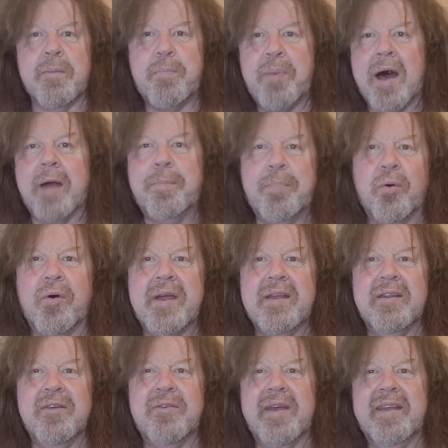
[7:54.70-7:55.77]
is the bad boy
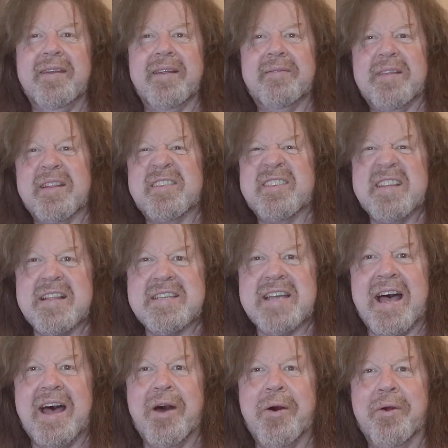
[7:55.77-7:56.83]
in the
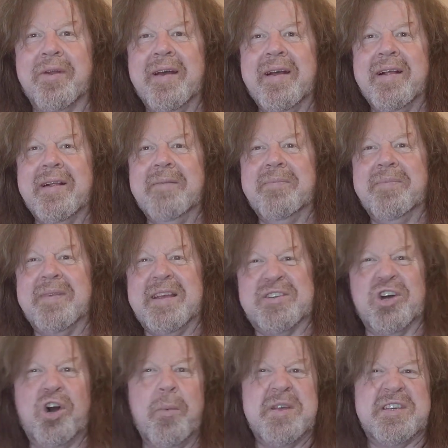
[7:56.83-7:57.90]
town.
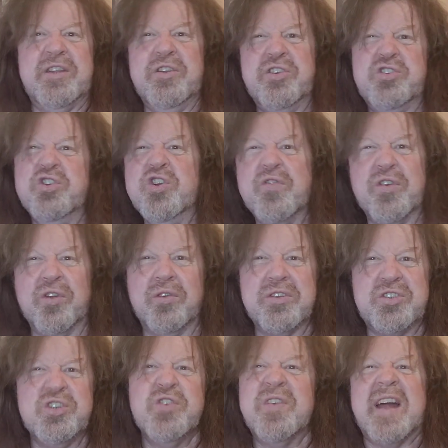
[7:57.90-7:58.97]
He's always in
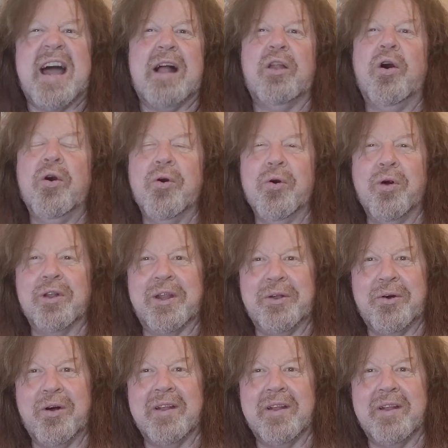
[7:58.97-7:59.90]
juvenile hall and